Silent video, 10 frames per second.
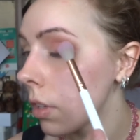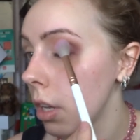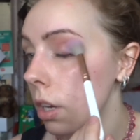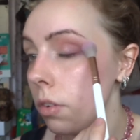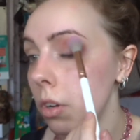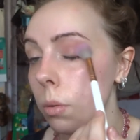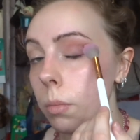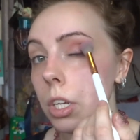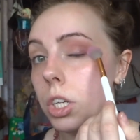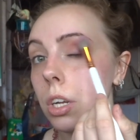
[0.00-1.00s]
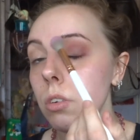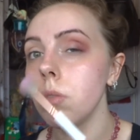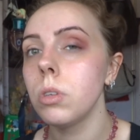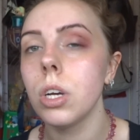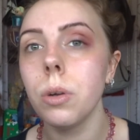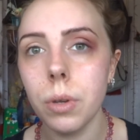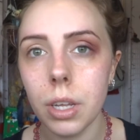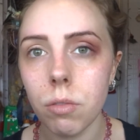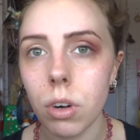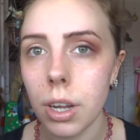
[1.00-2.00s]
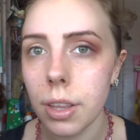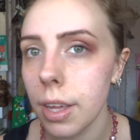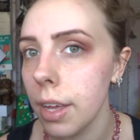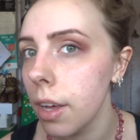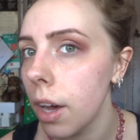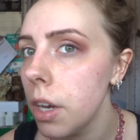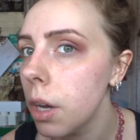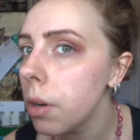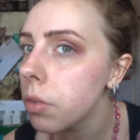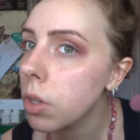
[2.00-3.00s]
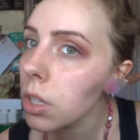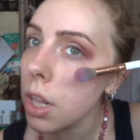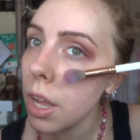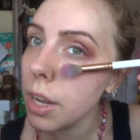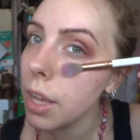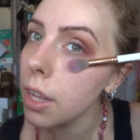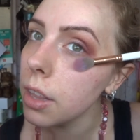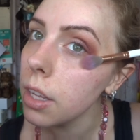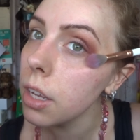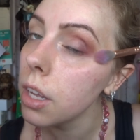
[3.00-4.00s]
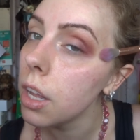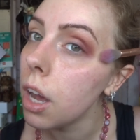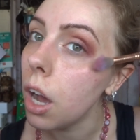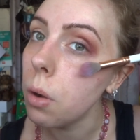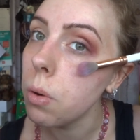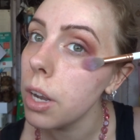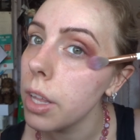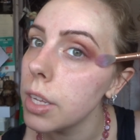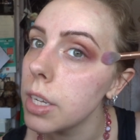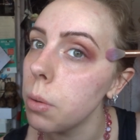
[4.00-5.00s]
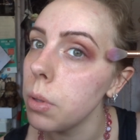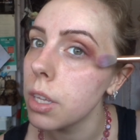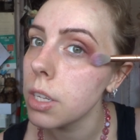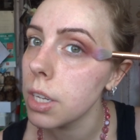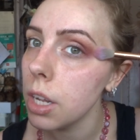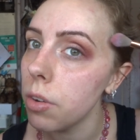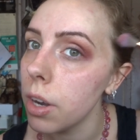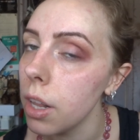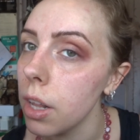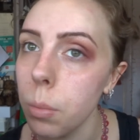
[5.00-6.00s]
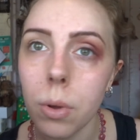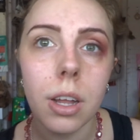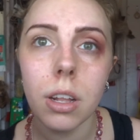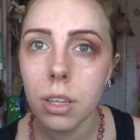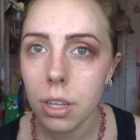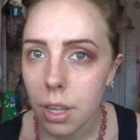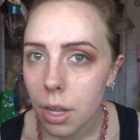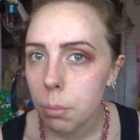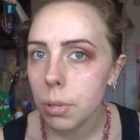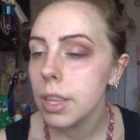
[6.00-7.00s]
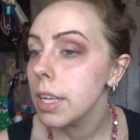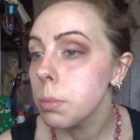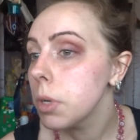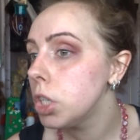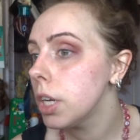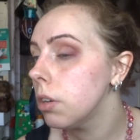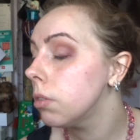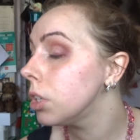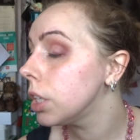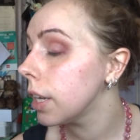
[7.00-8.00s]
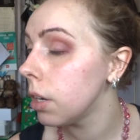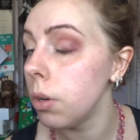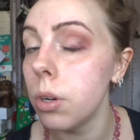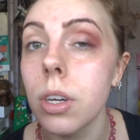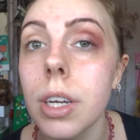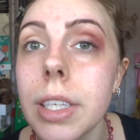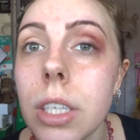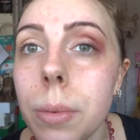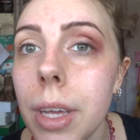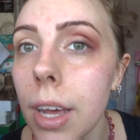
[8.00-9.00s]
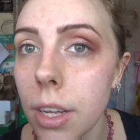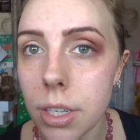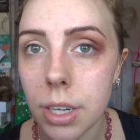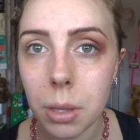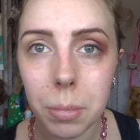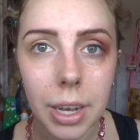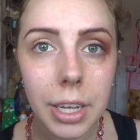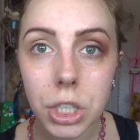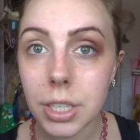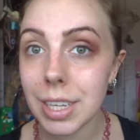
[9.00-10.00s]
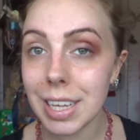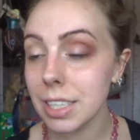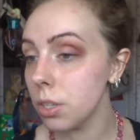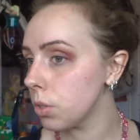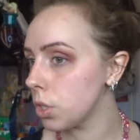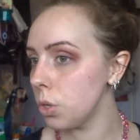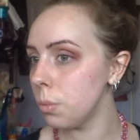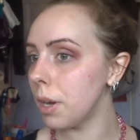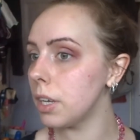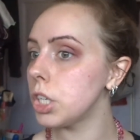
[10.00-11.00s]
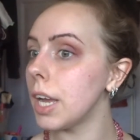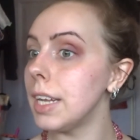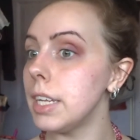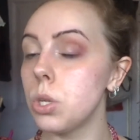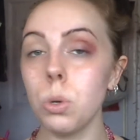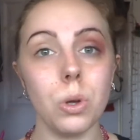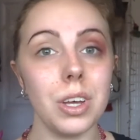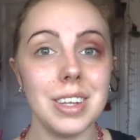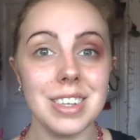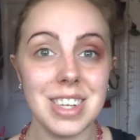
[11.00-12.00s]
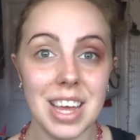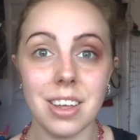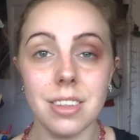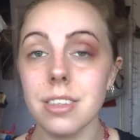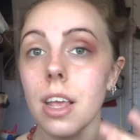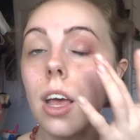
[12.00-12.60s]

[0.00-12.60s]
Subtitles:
And I've got my general toning right there. I know I've gone slightly under. I will clear this up with concealer in a little while. But that's my general shadow look until we get underneath my lashes. It's not too much, and it took seconds.